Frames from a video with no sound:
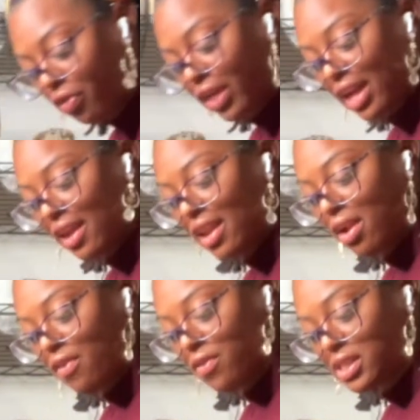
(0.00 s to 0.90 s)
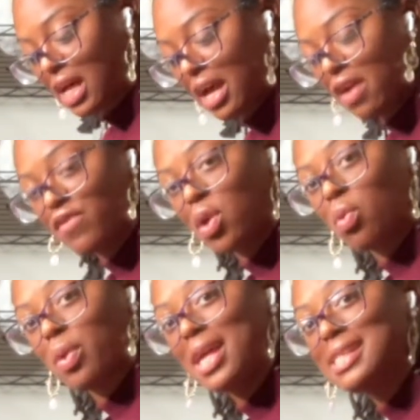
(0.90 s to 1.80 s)
the inner side of your
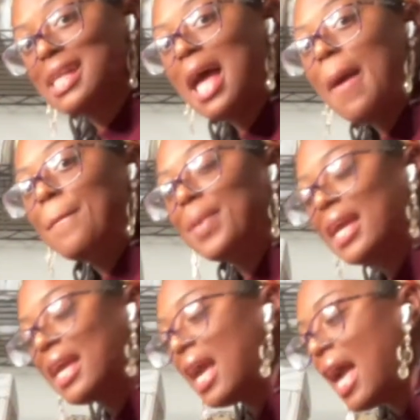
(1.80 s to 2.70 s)
wrist. Be